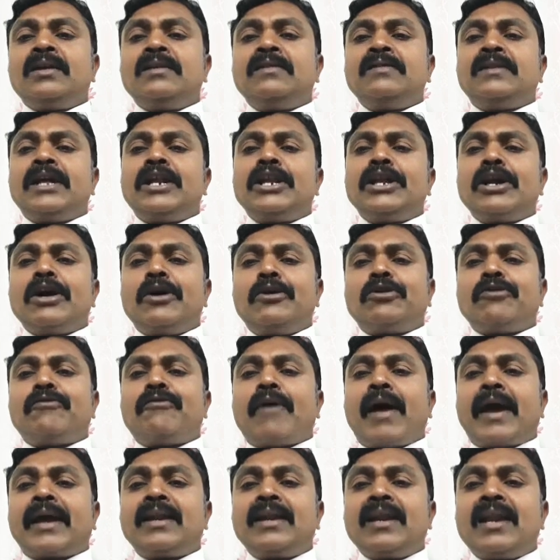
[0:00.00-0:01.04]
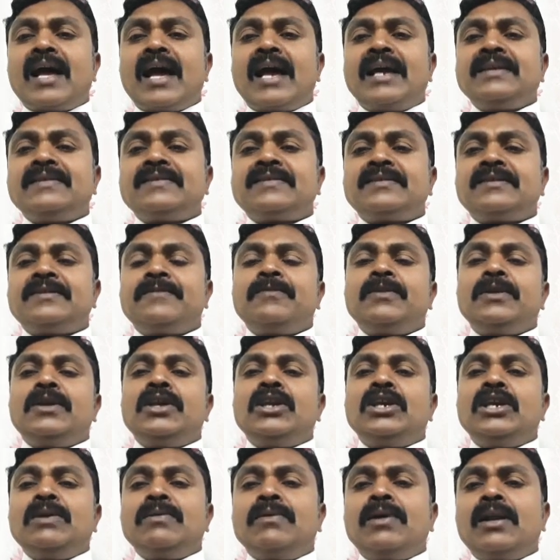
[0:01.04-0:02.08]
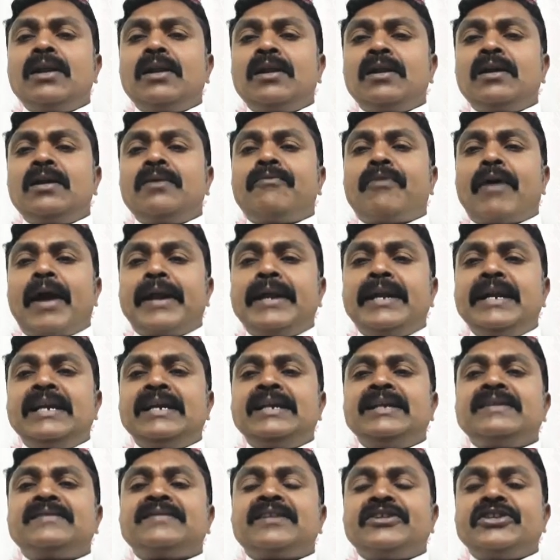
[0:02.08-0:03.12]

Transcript: Then you have to finalize your findings,